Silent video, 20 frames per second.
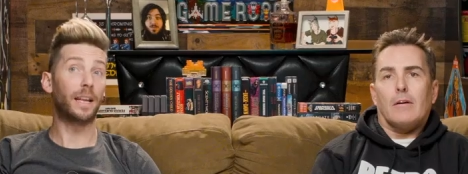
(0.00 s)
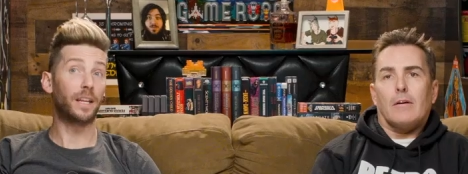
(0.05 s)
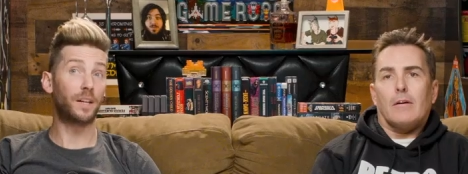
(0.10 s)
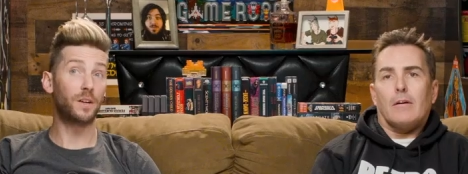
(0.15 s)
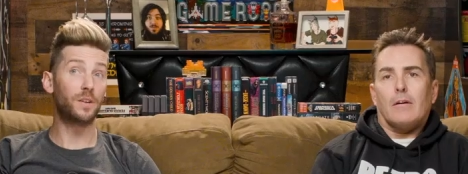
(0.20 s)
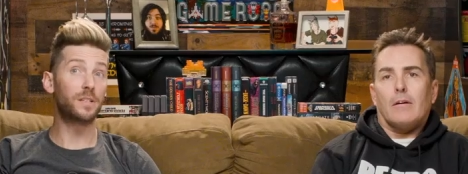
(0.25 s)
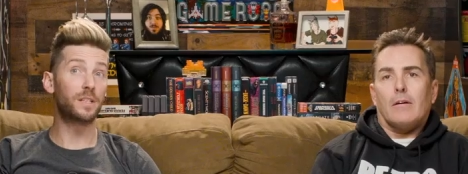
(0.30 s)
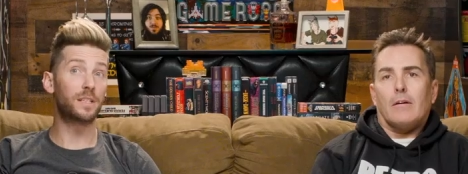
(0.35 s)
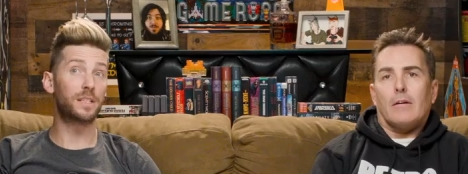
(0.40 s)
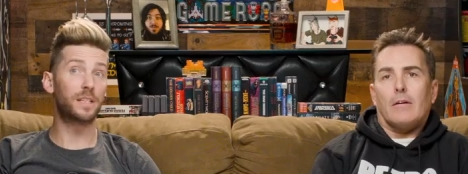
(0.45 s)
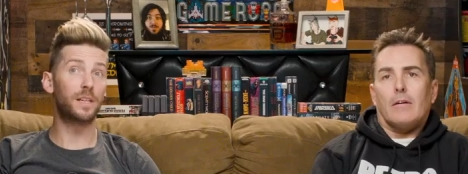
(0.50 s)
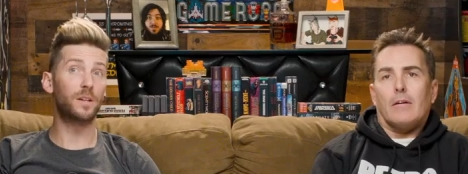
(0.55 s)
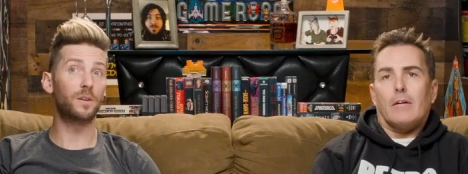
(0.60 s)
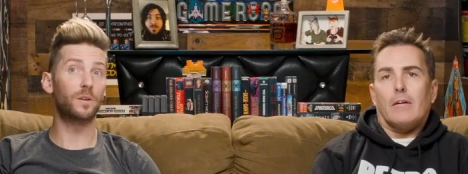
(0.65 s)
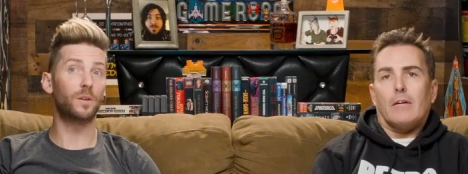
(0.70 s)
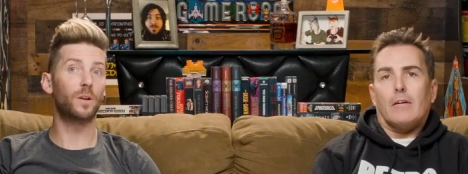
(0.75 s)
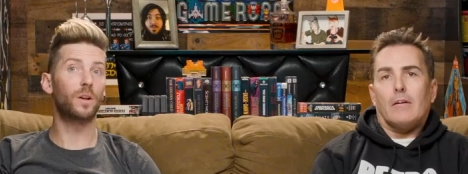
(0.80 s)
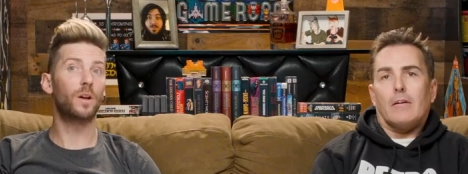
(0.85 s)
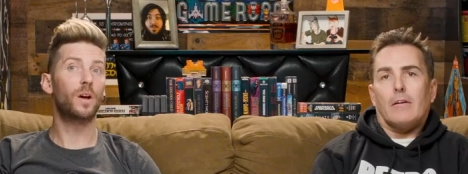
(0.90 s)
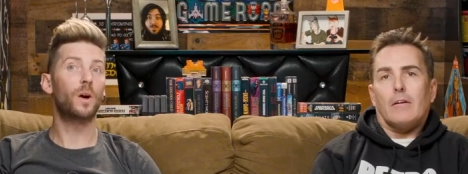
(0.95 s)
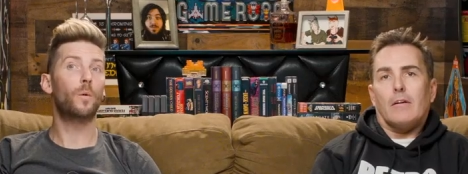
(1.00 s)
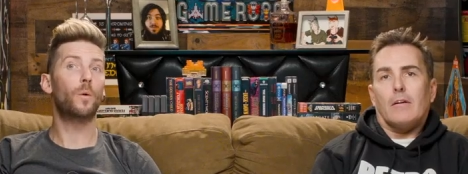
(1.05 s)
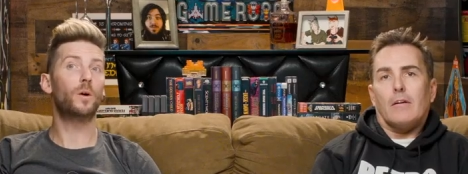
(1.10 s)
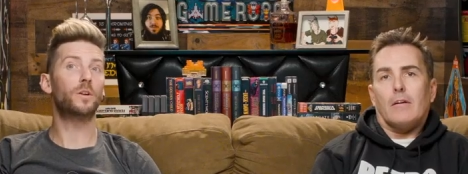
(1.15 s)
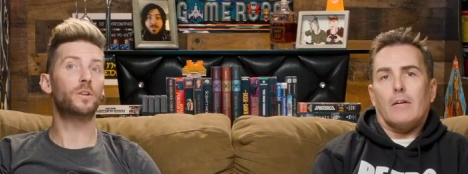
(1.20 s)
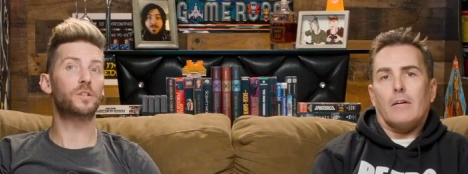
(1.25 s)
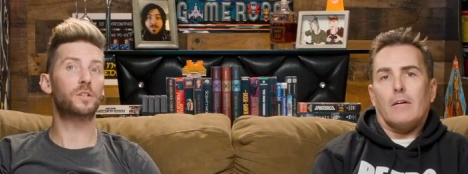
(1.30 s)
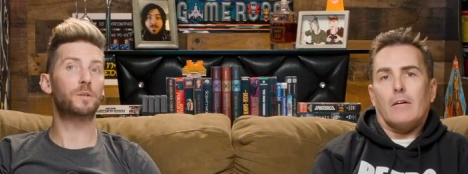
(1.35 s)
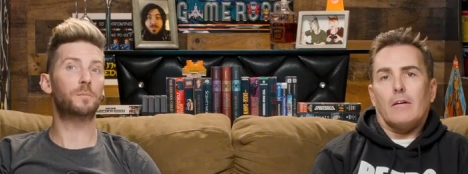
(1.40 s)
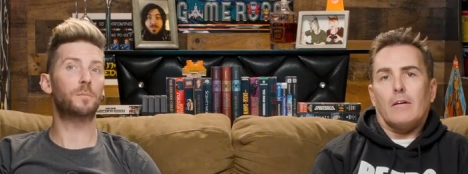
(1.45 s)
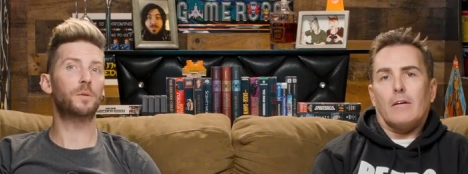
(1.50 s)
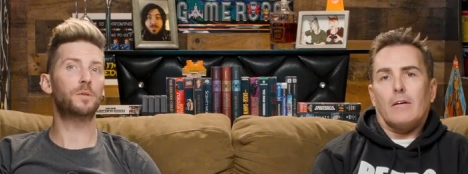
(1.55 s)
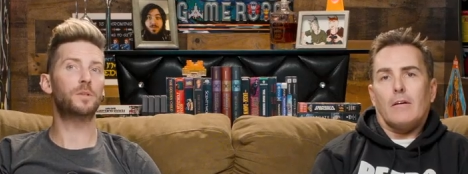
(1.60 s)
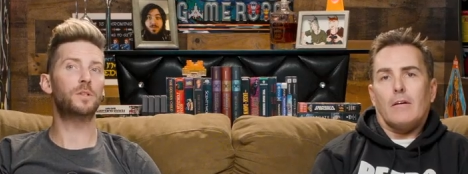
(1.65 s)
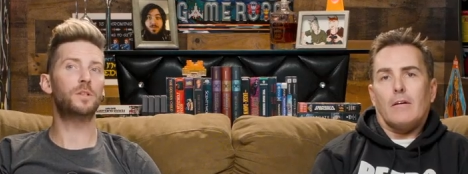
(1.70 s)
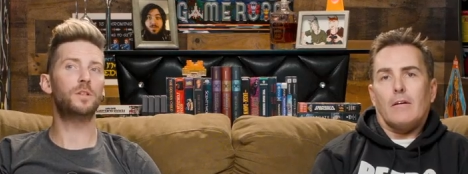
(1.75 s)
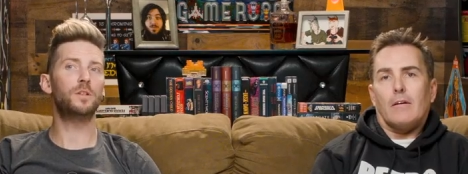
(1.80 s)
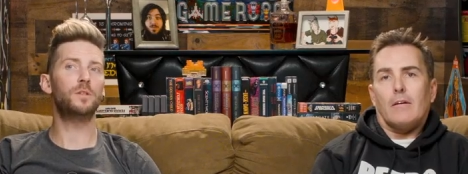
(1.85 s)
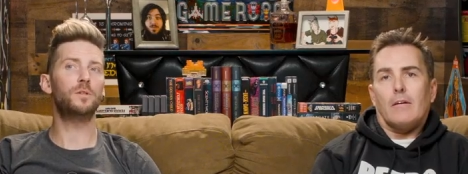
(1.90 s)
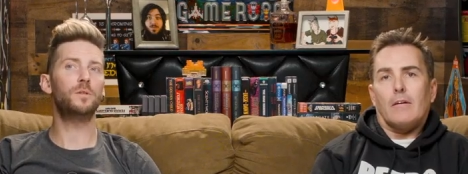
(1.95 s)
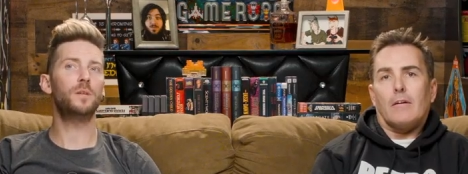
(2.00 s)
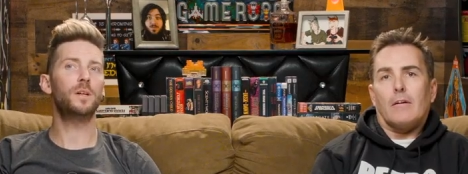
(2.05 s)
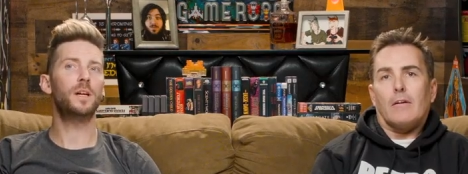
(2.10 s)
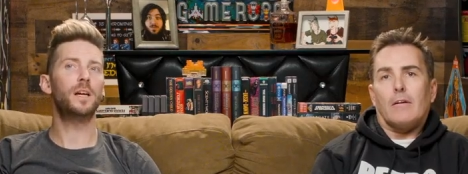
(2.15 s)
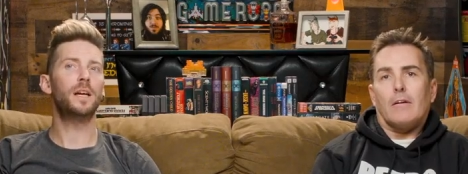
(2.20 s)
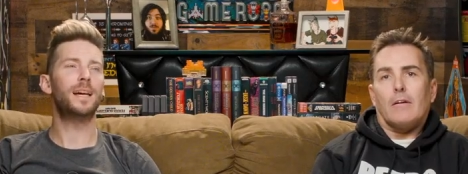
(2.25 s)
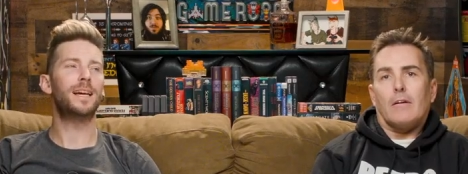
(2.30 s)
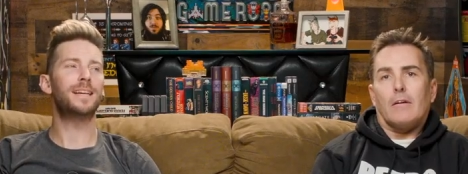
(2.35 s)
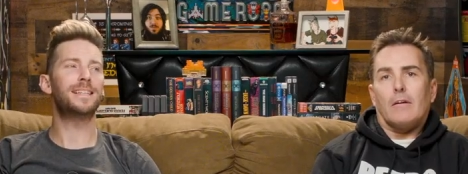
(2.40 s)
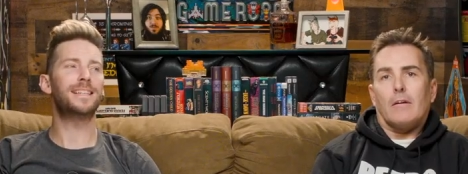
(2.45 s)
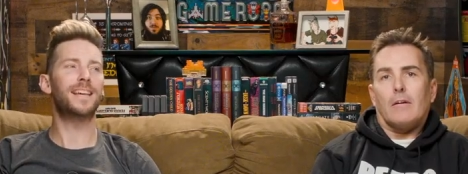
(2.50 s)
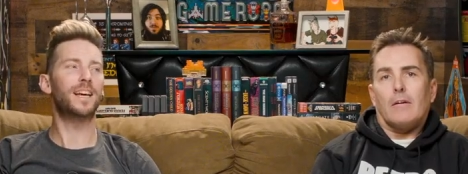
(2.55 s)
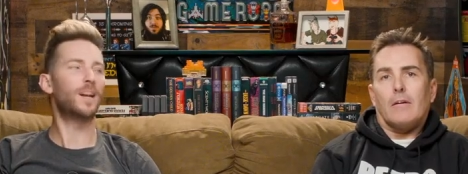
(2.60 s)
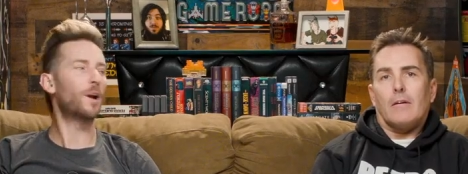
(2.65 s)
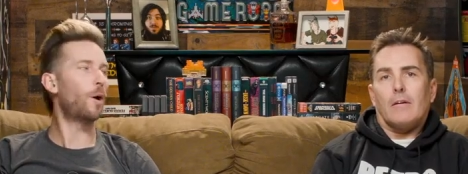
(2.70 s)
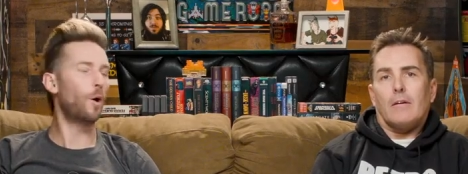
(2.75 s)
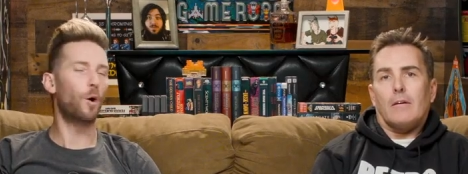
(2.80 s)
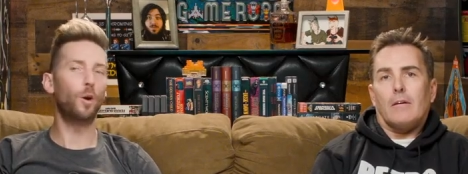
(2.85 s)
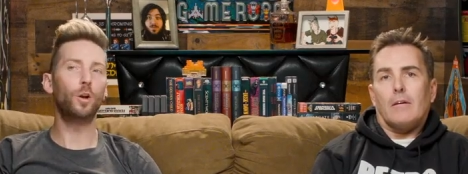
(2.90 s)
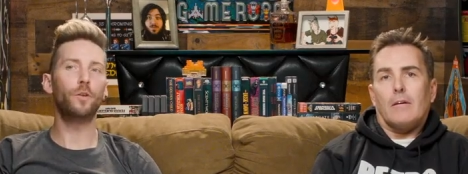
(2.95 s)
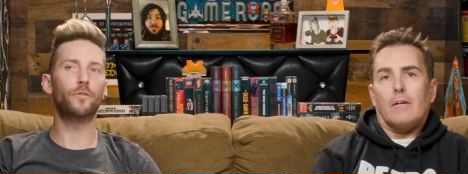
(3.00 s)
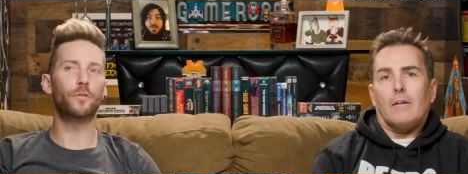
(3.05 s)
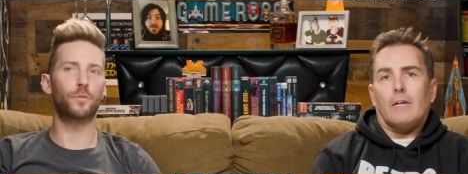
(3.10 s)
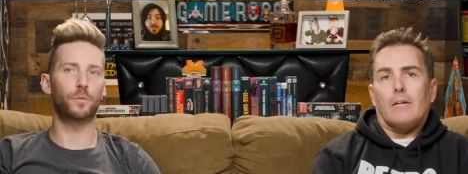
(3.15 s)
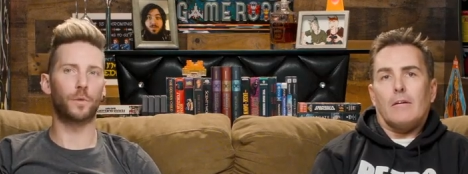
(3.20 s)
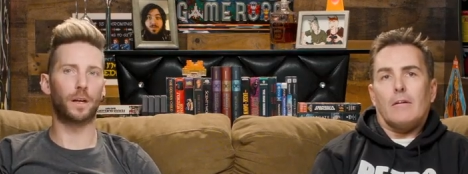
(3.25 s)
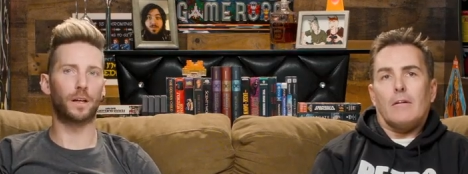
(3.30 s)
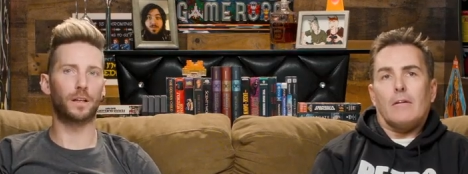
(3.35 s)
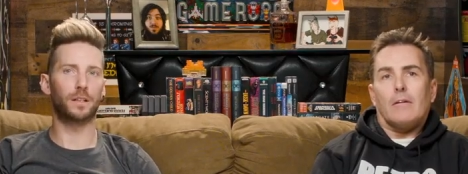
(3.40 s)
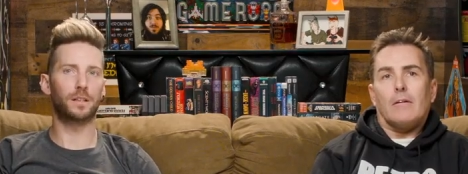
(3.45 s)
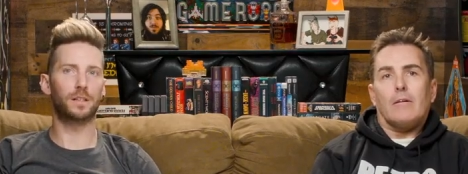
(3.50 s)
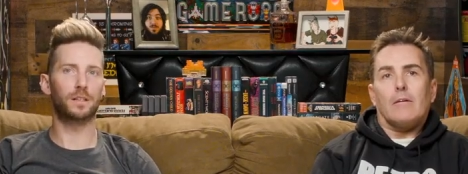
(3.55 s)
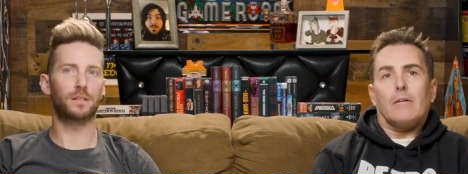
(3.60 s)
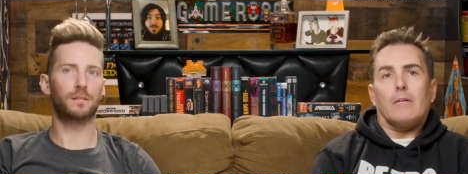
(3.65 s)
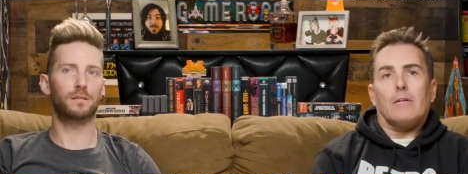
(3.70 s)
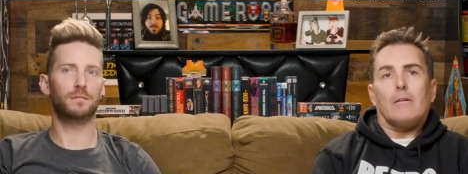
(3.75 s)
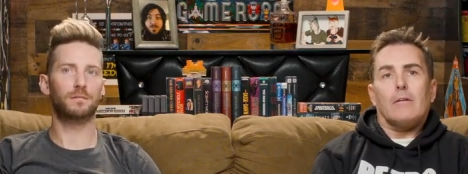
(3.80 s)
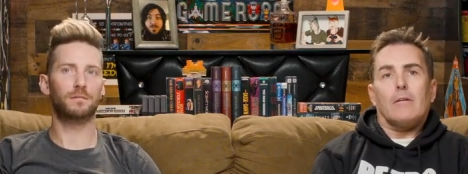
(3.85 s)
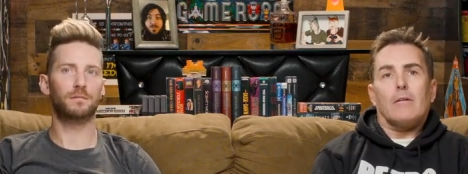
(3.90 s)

Speaker 1: And here's the deal. What you're supposed to do is get all of the rings.